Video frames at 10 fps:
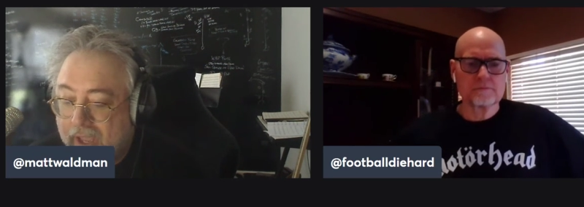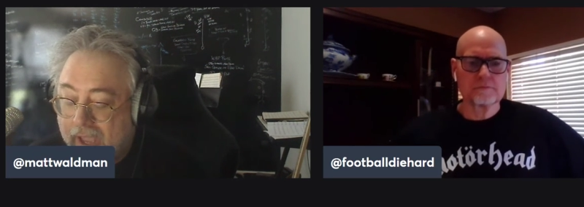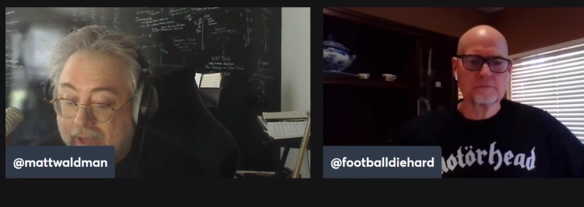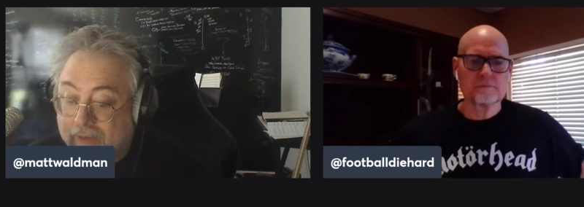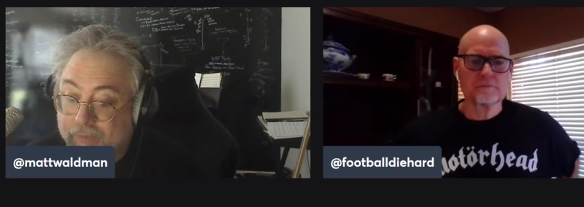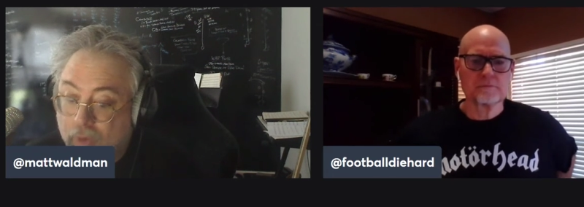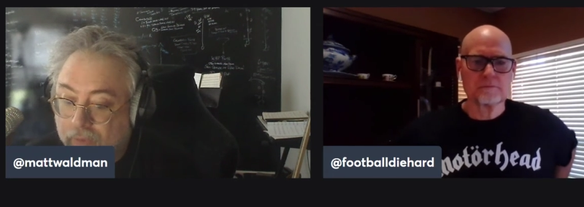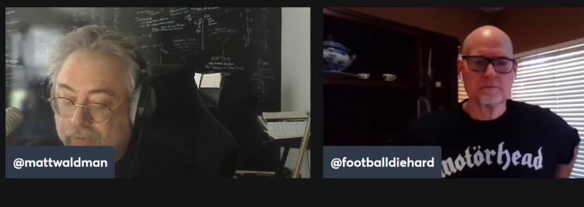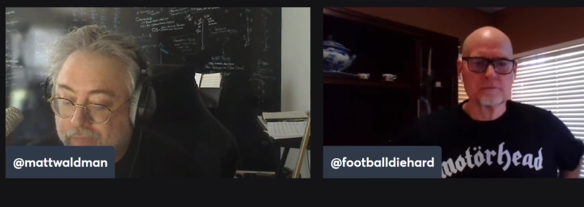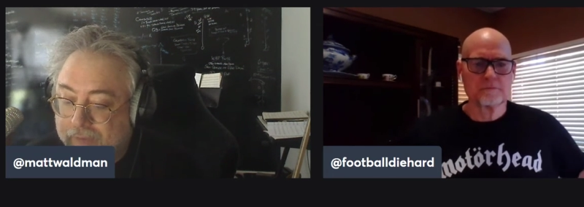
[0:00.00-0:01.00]
Speaker 1: And, of
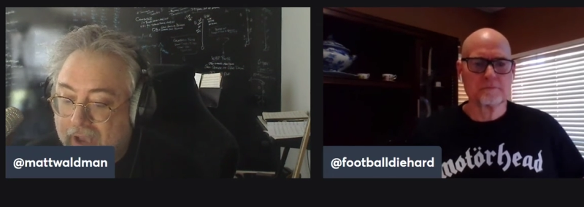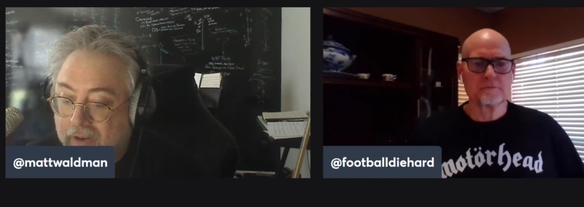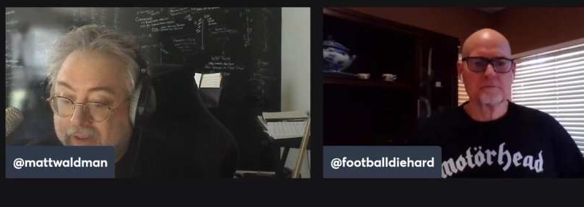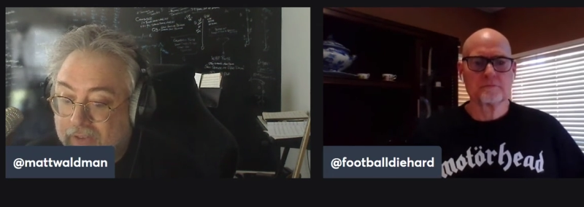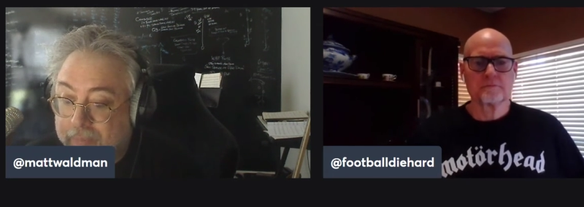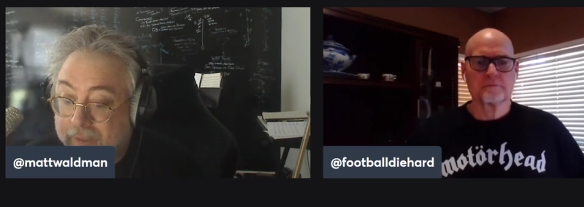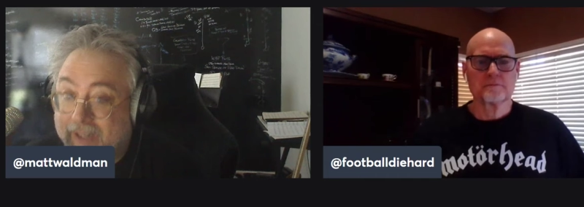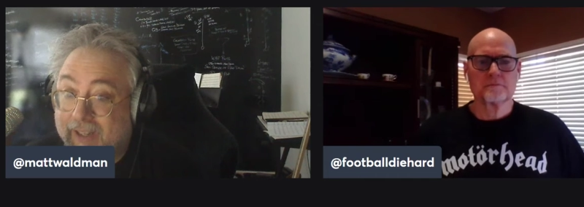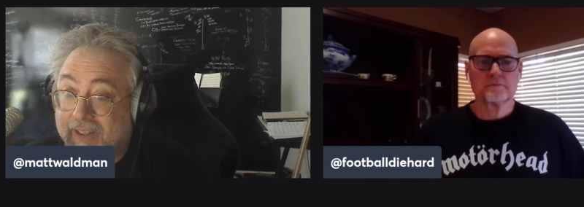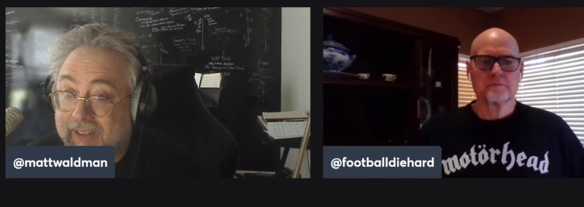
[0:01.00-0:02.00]
course, the Falcons played
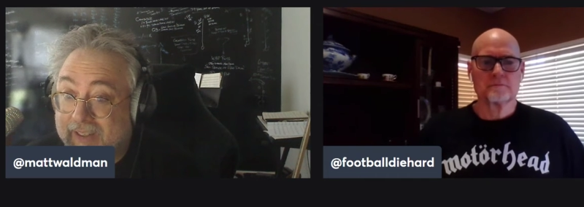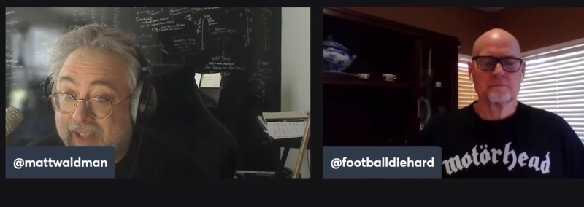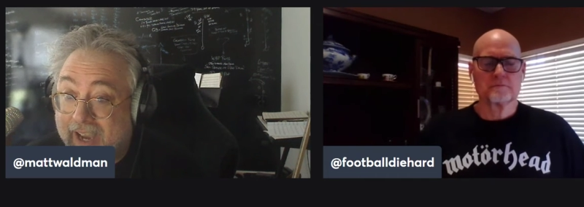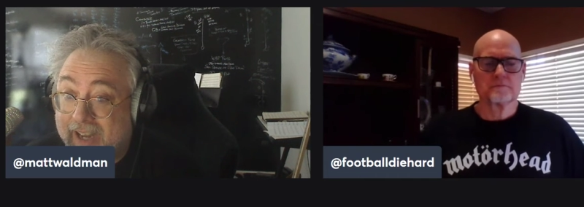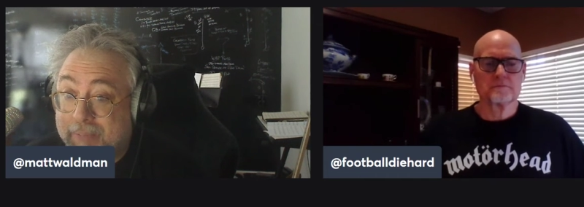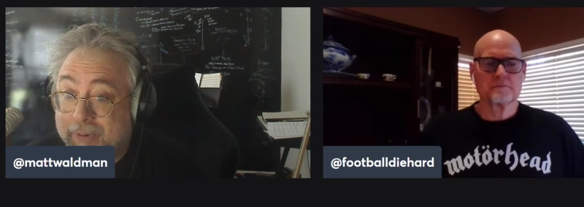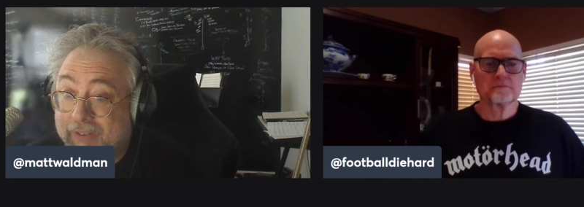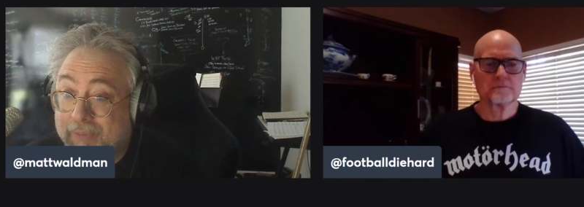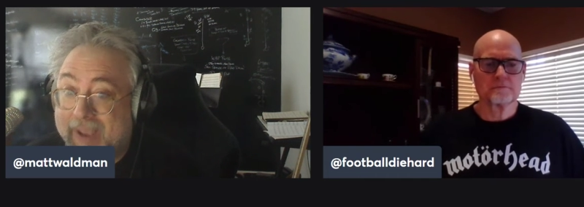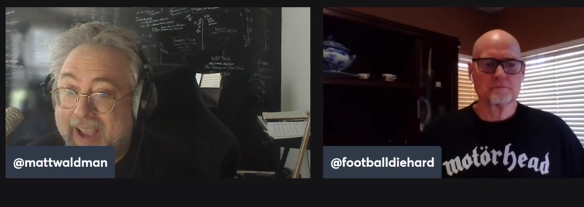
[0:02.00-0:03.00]
a lot of press
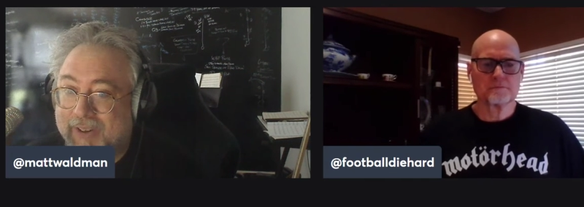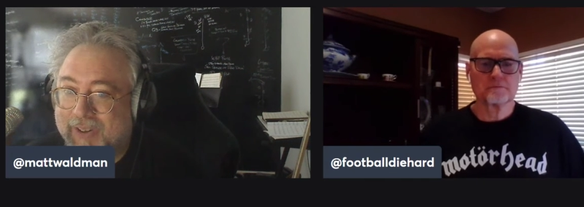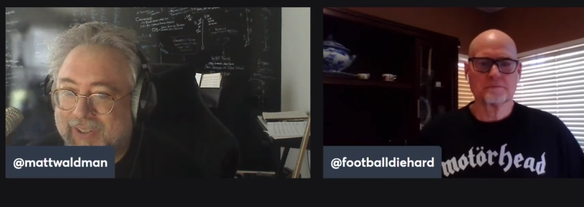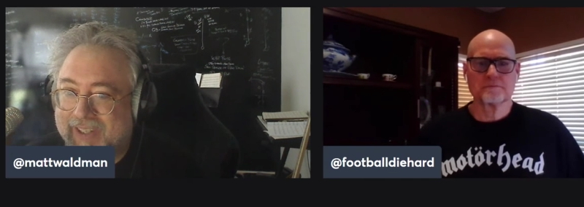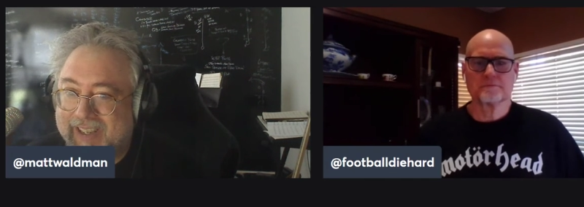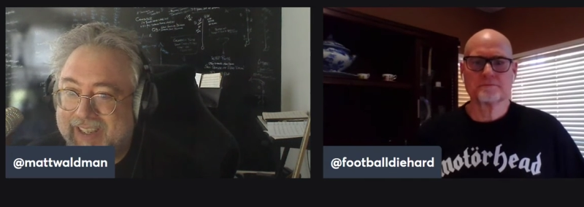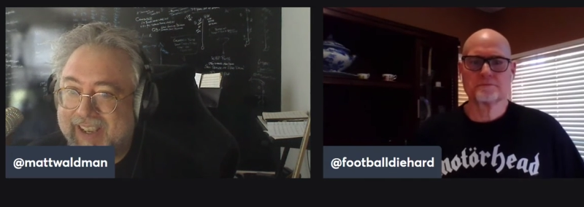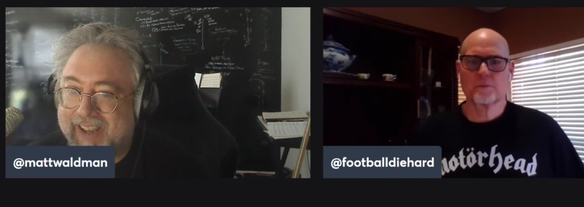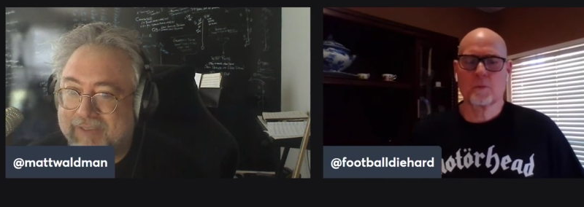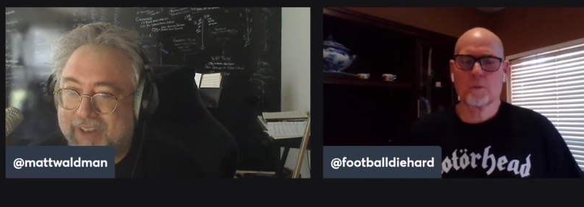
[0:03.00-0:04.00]
man early
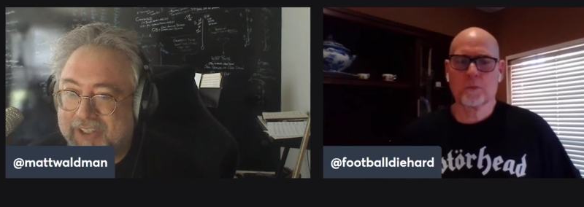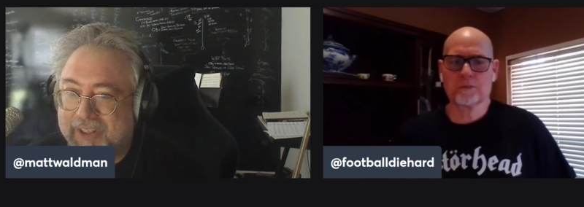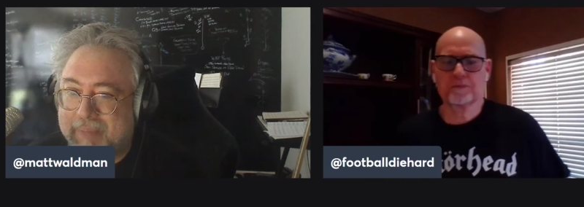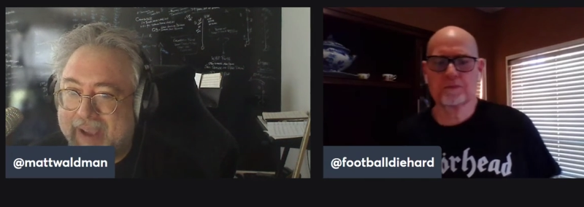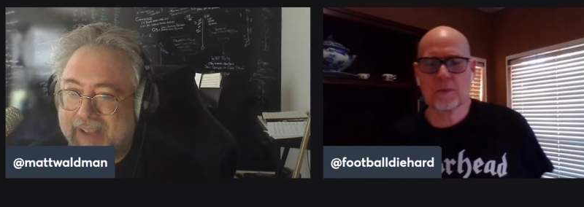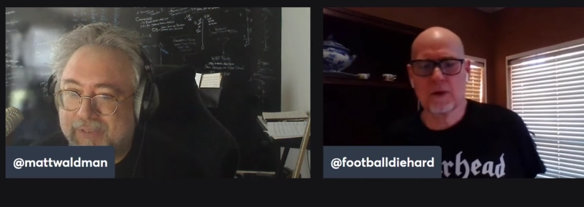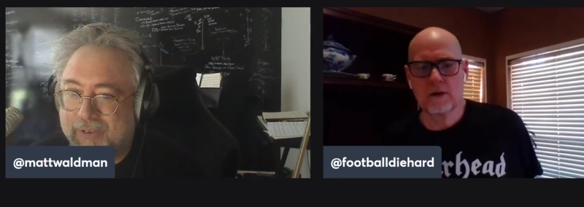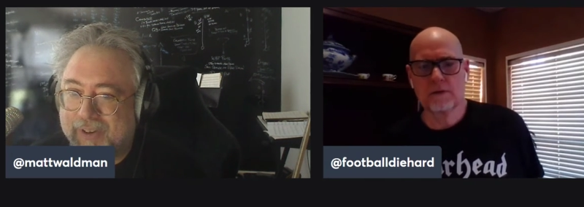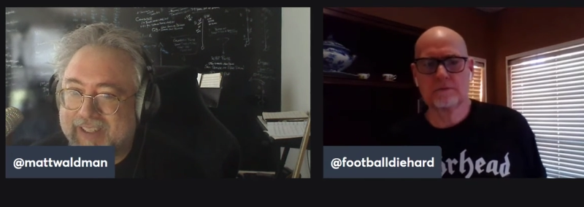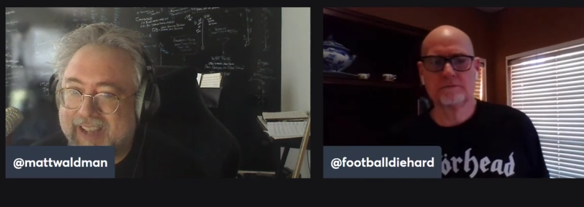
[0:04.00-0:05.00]
and rushed the passer
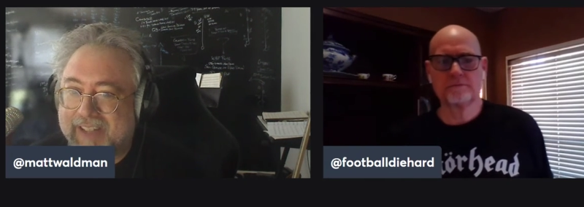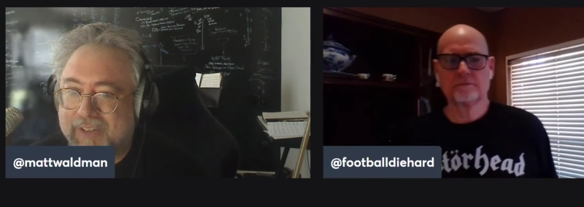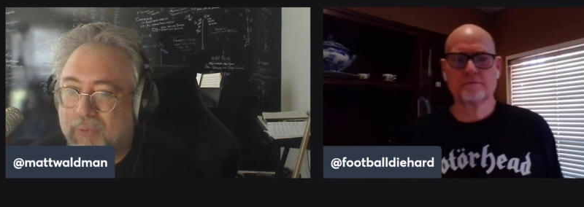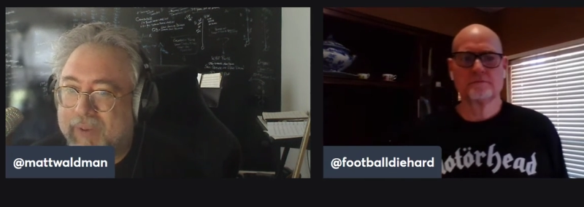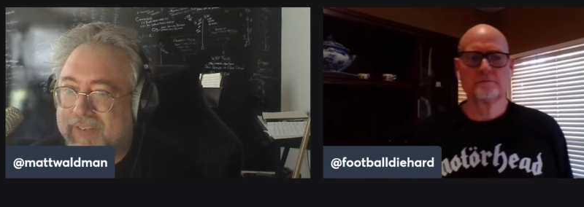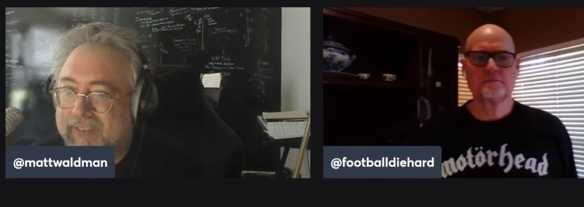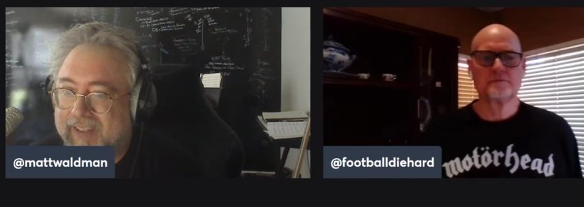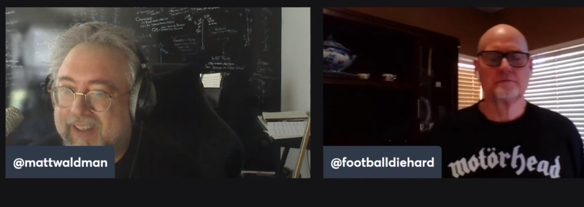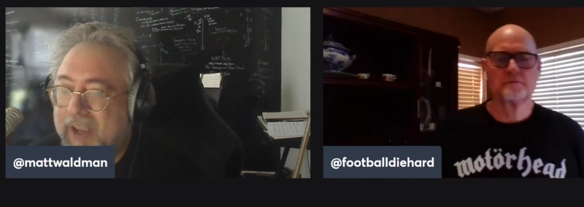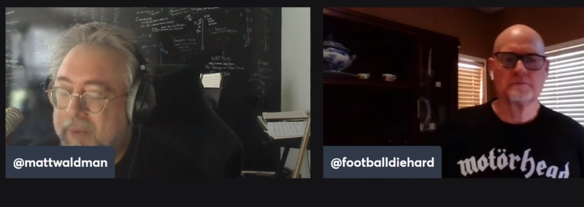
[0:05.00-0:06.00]
and got to Winston
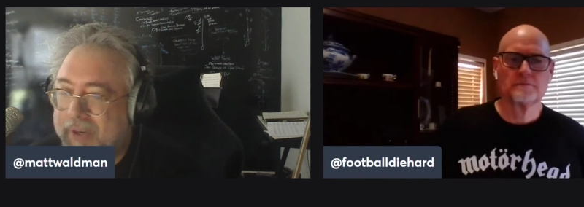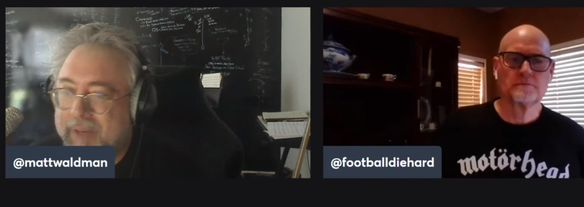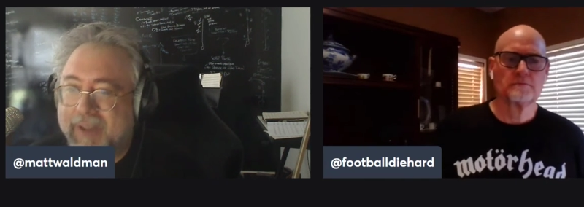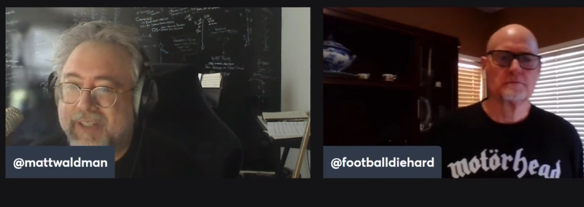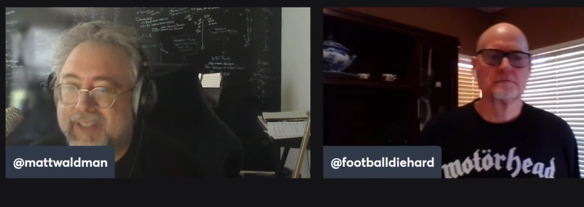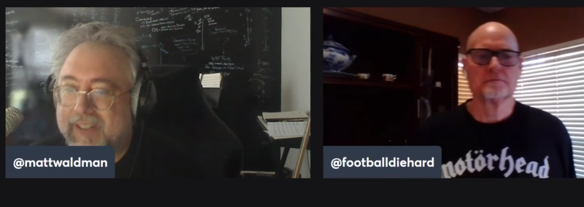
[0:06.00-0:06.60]
pretty much at the